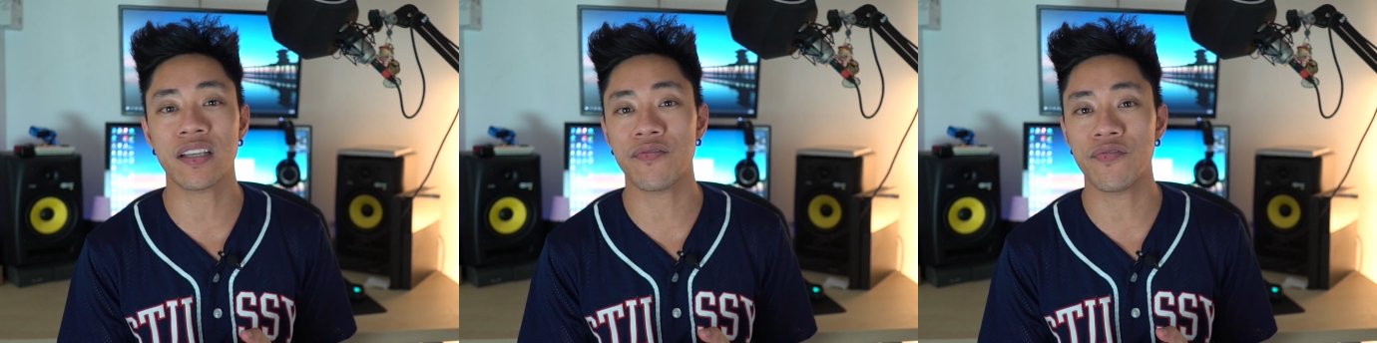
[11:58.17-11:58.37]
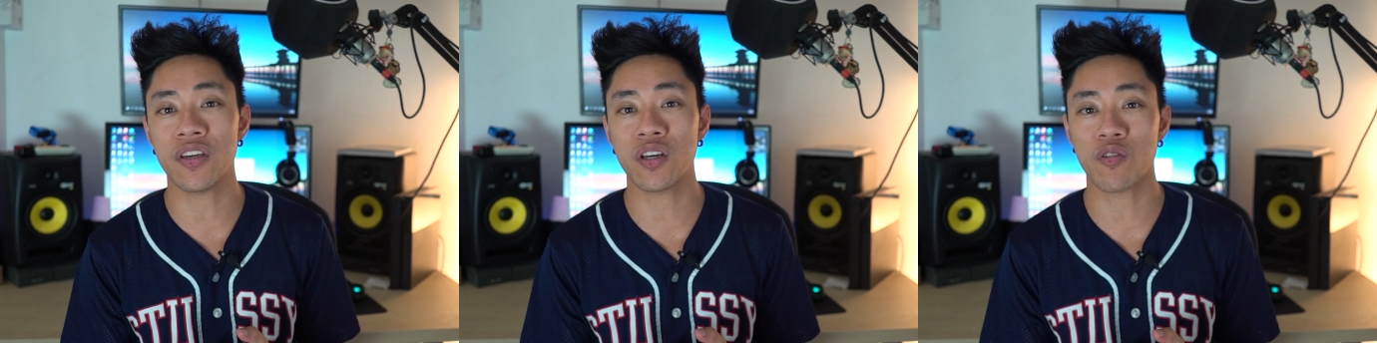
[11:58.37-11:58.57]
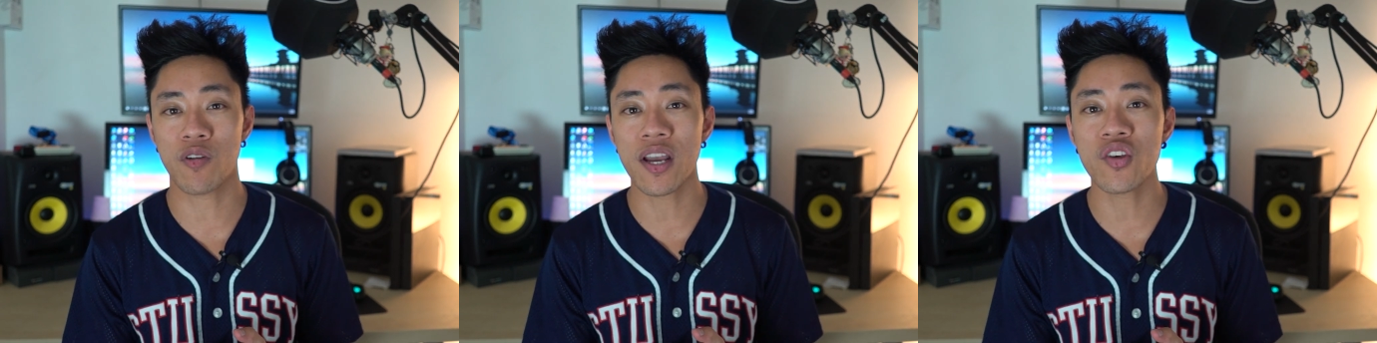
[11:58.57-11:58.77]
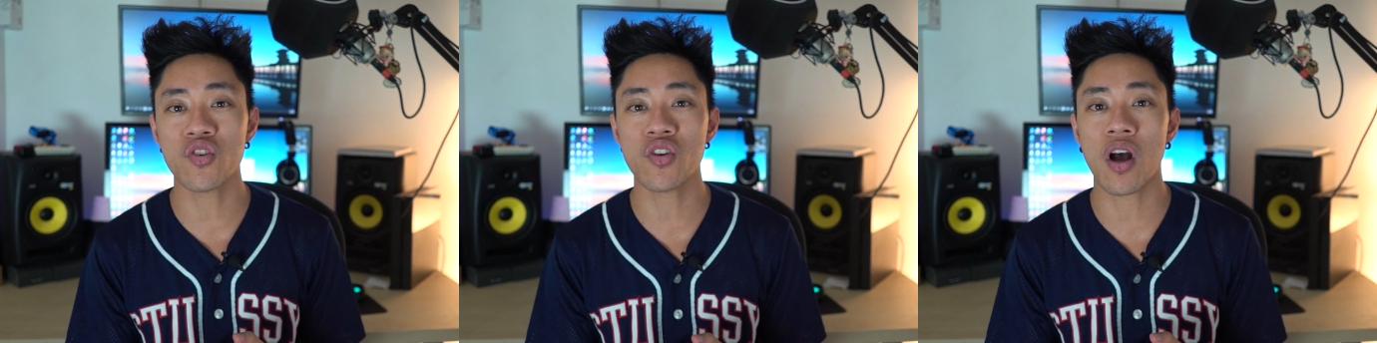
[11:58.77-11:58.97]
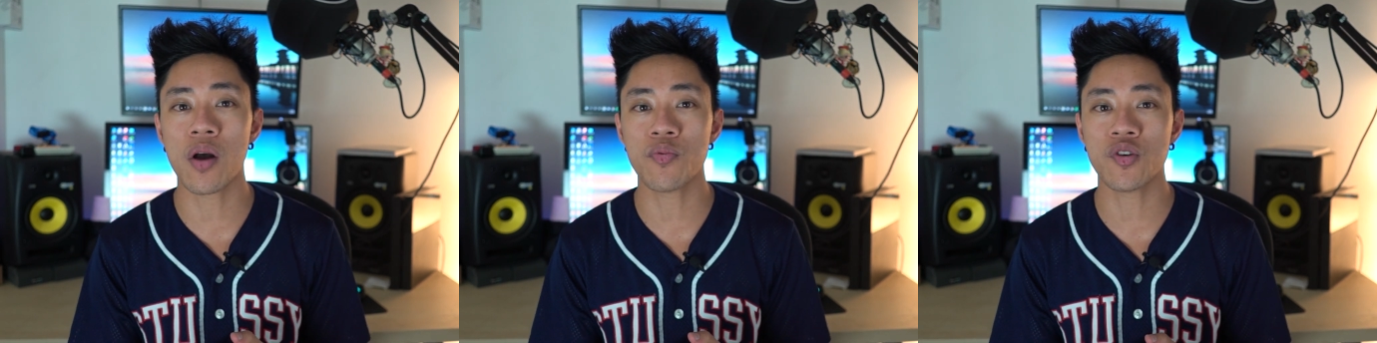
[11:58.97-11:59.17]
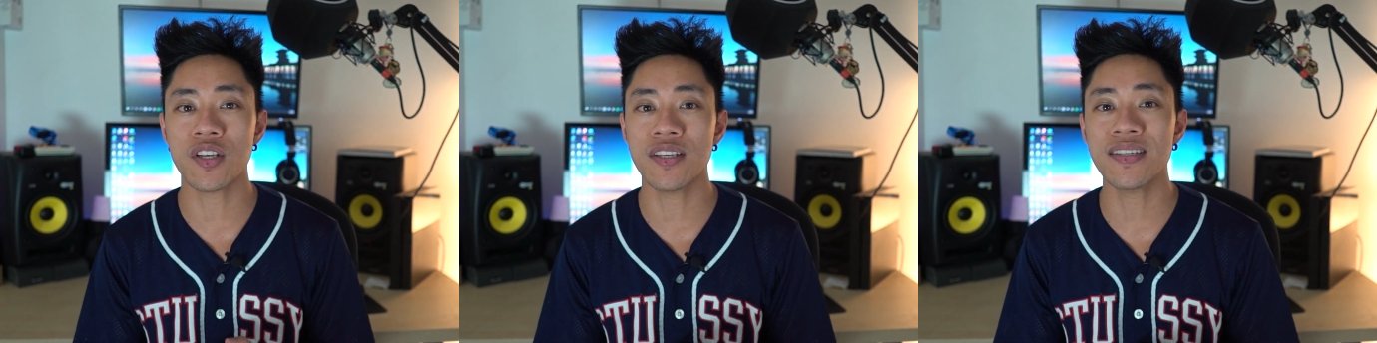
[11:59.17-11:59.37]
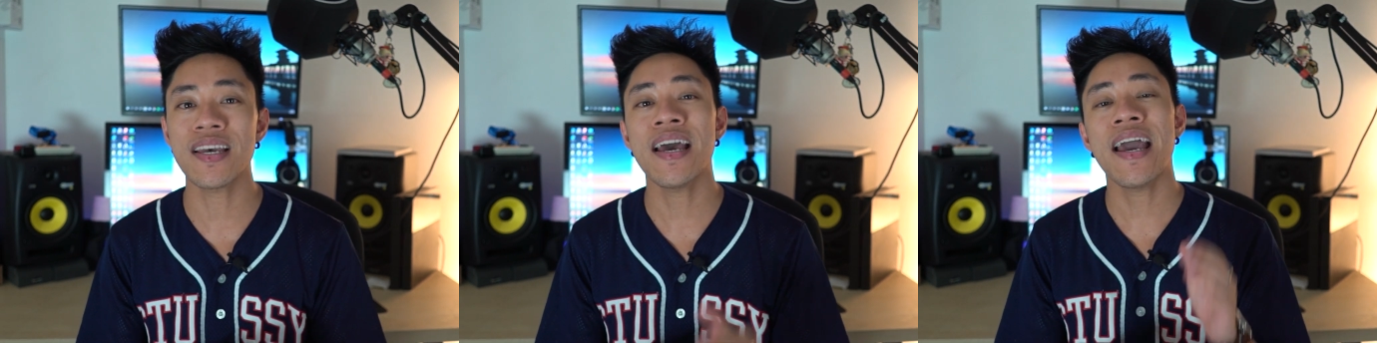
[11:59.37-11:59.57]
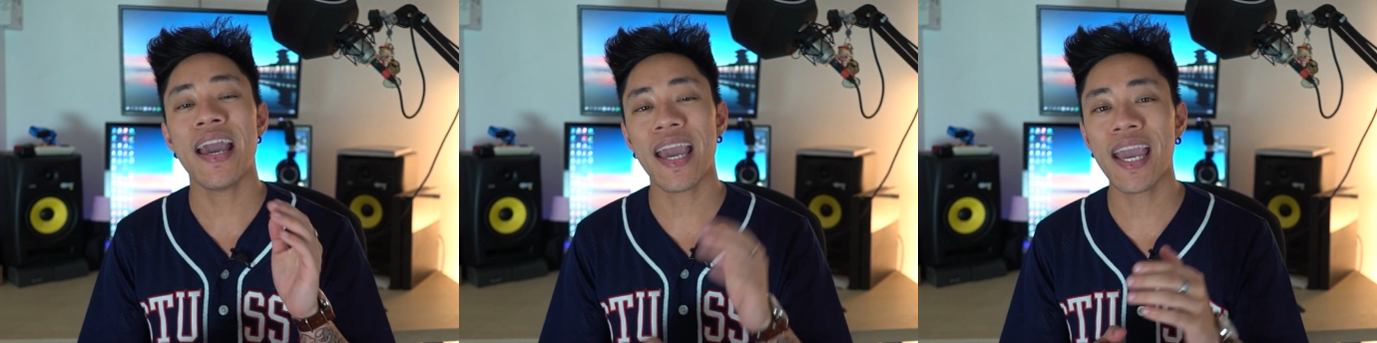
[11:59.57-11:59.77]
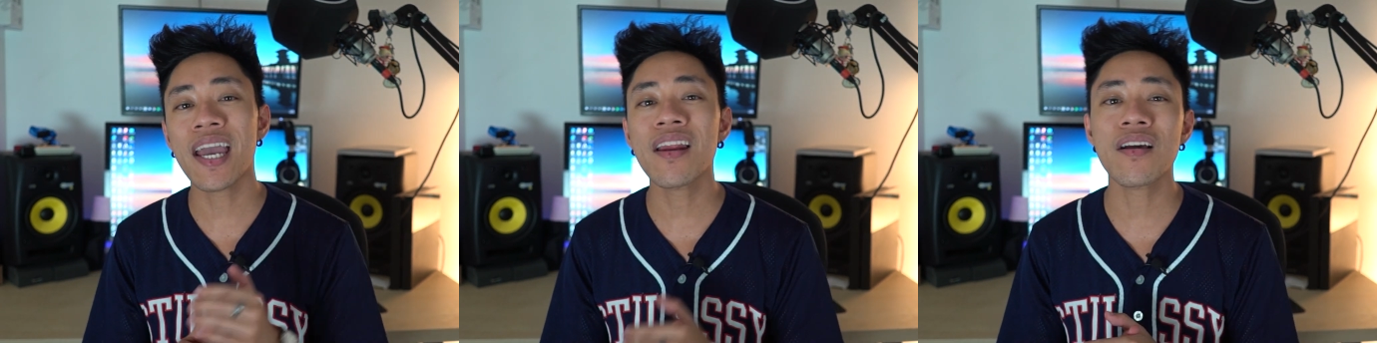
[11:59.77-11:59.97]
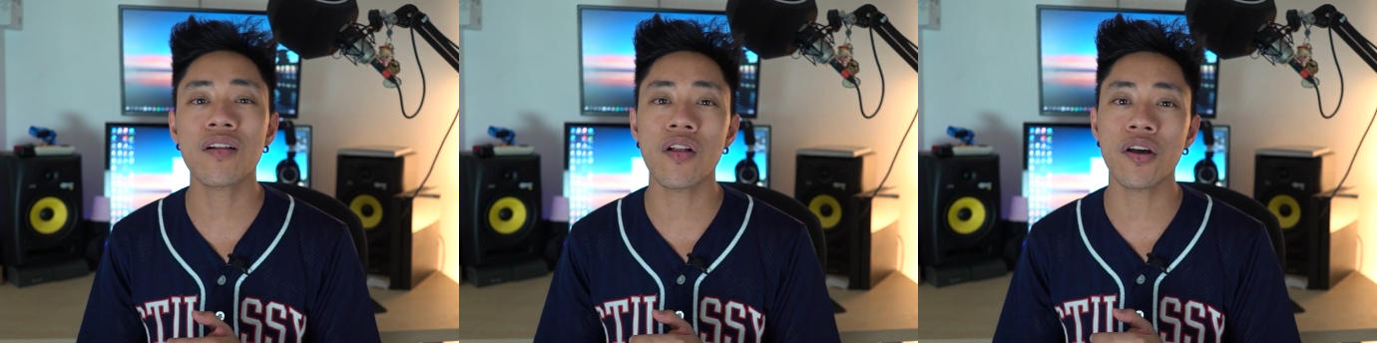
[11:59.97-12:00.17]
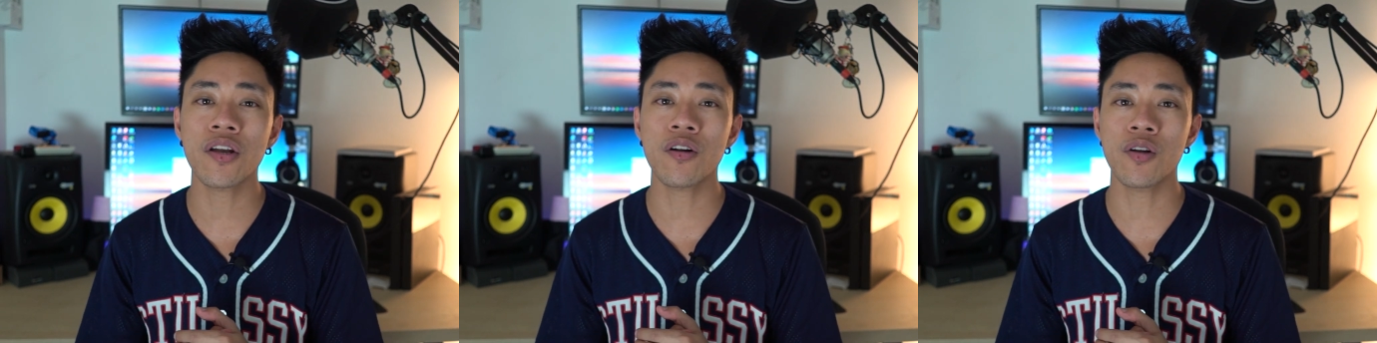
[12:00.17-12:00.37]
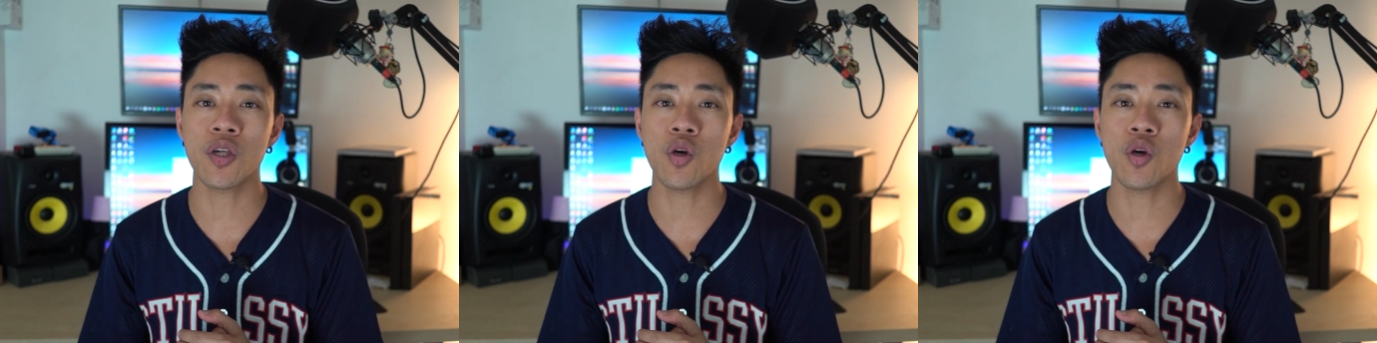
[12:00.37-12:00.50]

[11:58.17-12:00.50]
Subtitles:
configuration options and a clunkier